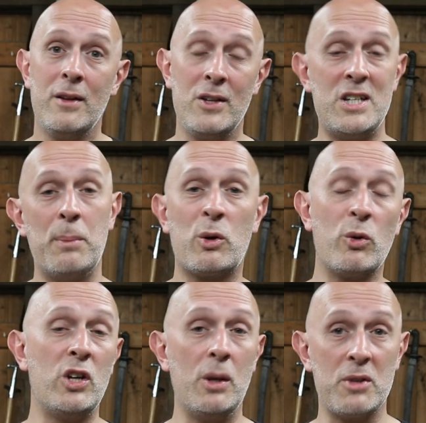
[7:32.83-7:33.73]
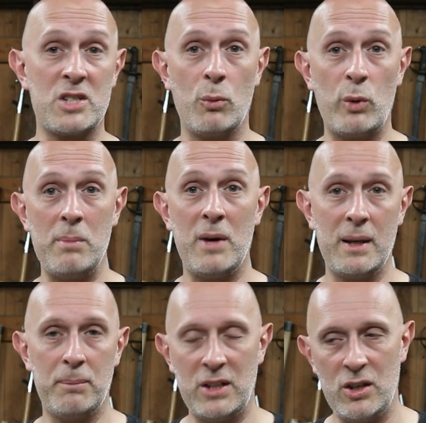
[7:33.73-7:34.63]
than typical humans that we
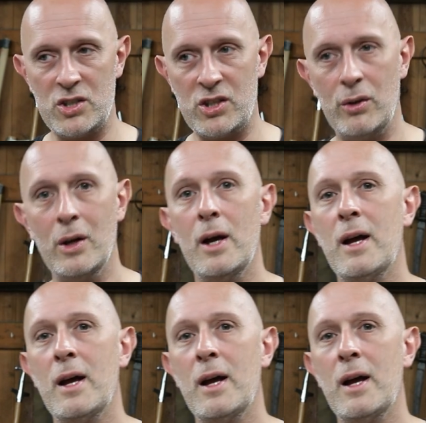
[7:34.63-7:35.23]
might be used to.